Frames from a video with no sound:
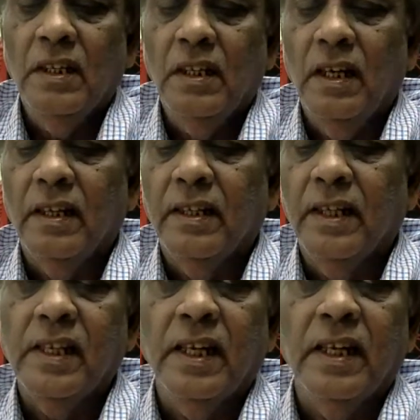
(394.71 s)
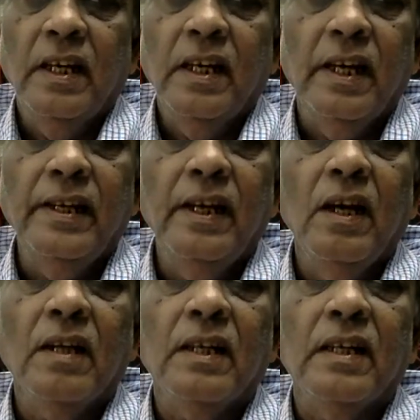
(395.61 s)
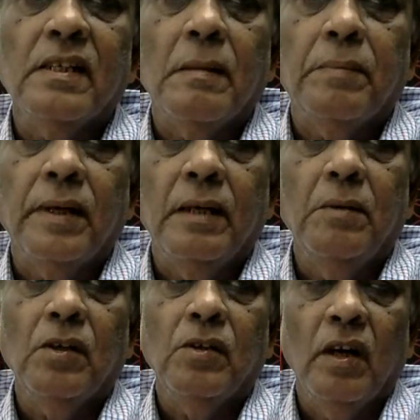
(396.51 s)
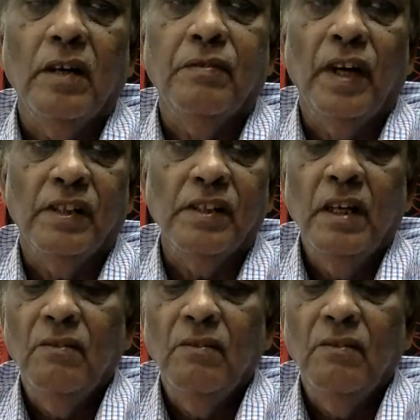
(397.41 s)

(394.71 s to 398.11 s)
They said any law that is applicable to all of us